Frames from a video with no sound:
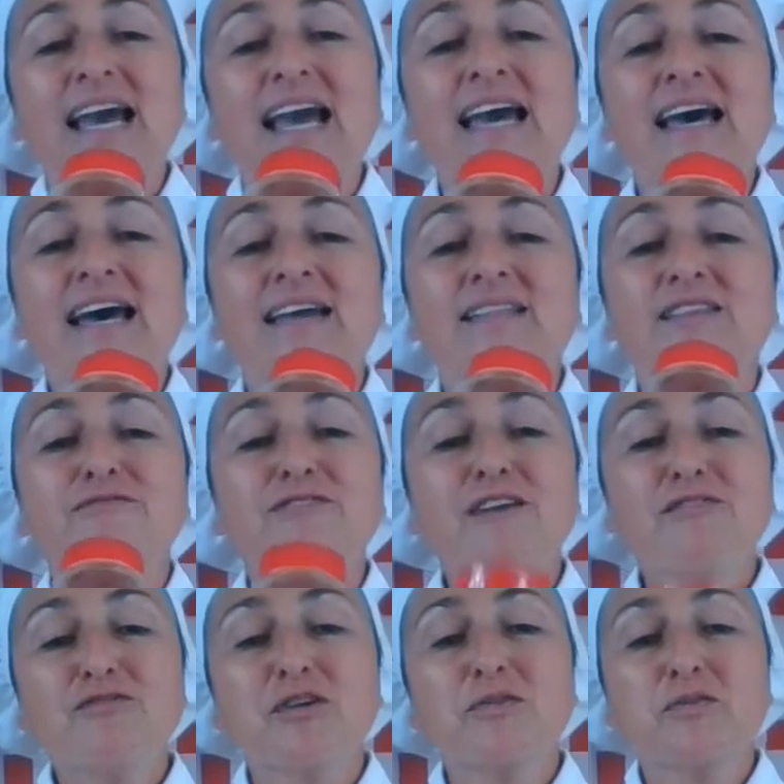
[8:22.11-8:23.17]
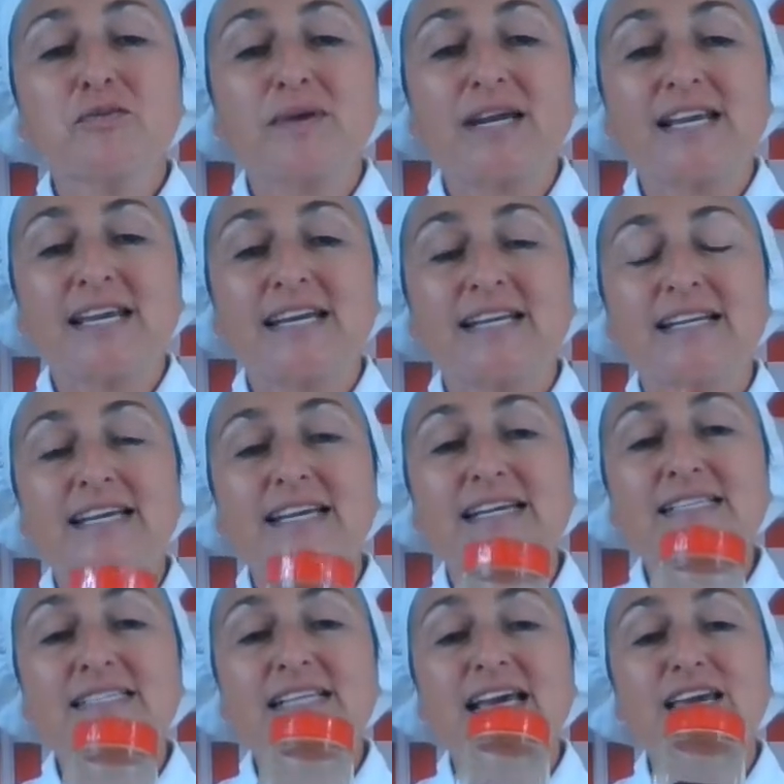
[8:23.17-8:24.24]
And the 5th ingredient
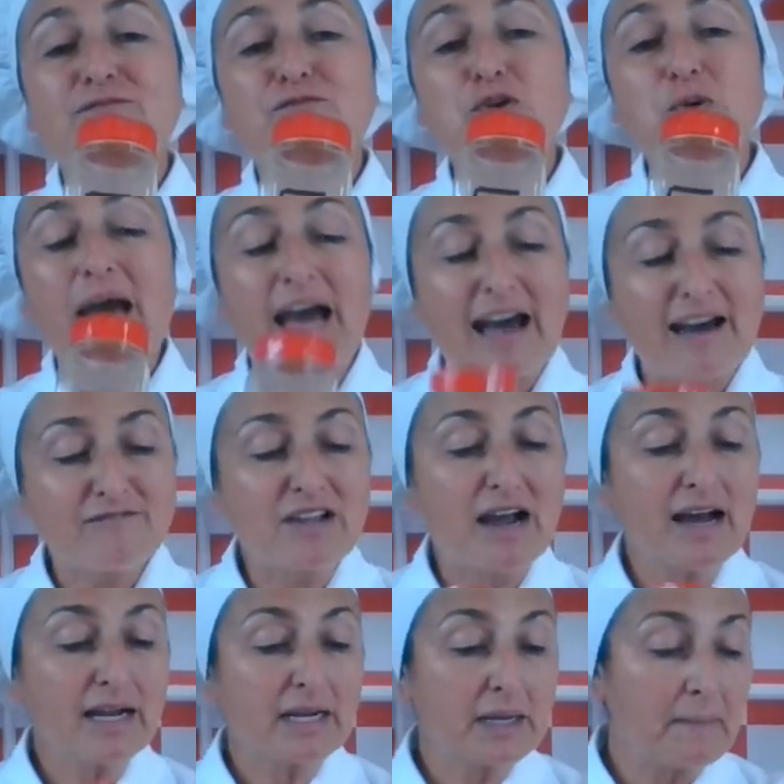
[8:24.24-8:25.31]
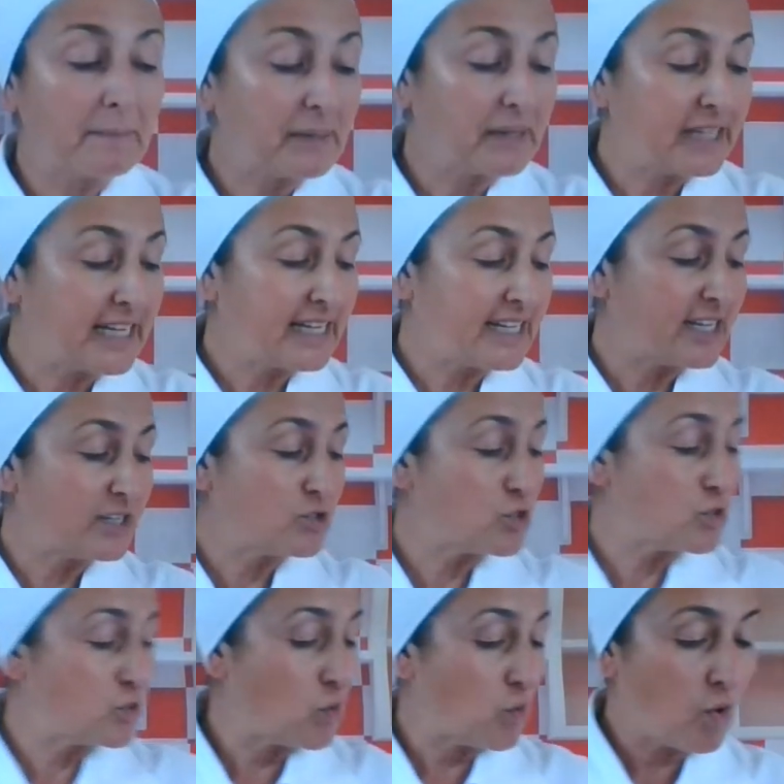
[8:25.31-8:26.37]
is if you have not completed
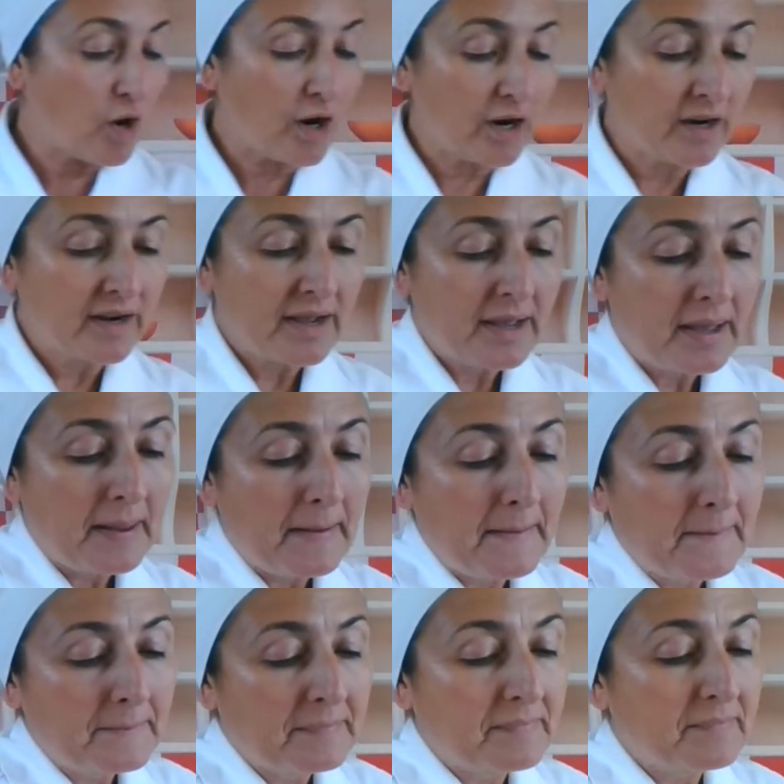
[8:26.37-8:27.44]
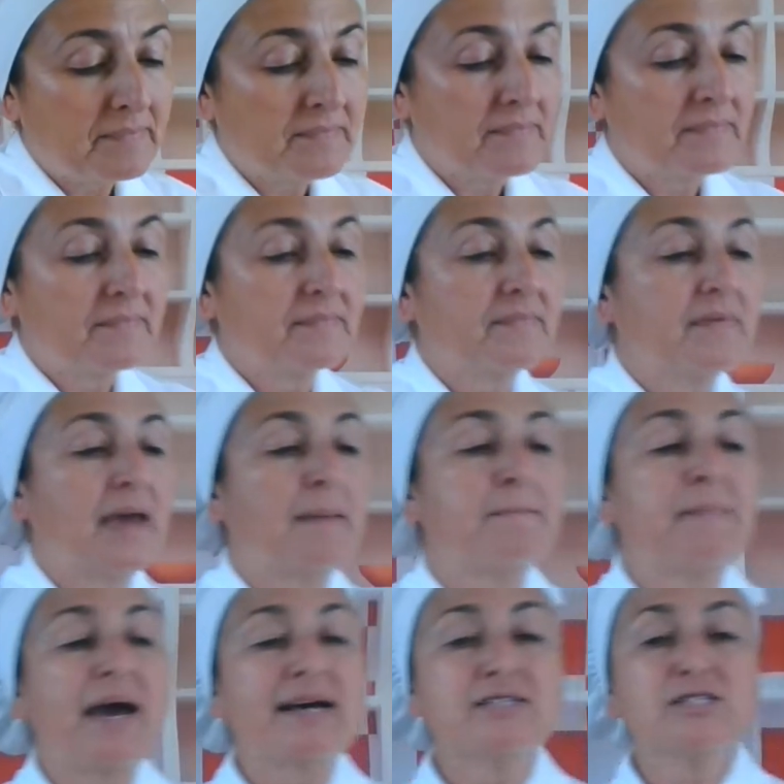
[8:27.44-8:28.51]
your
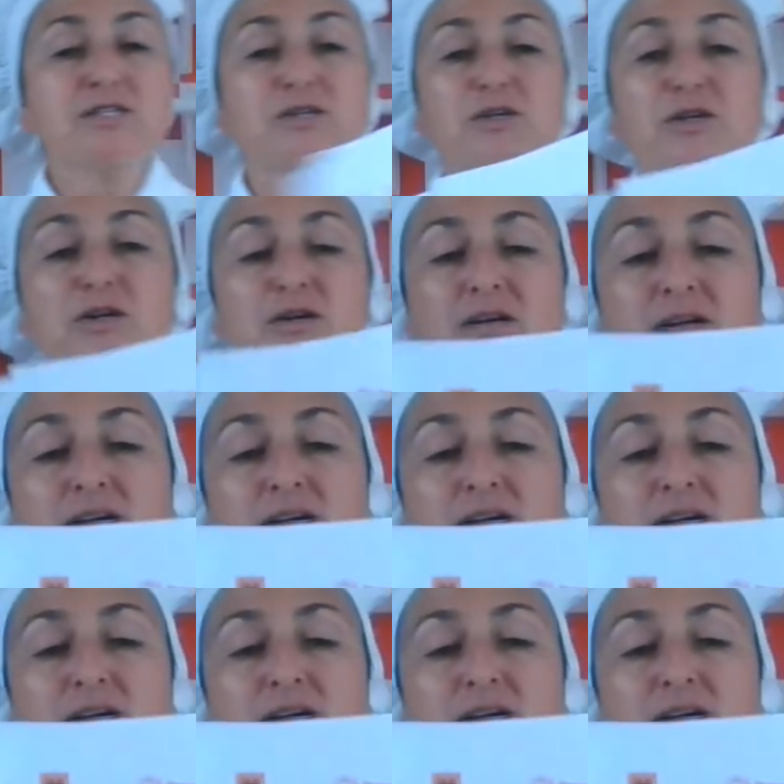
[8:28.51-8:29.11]
ambassador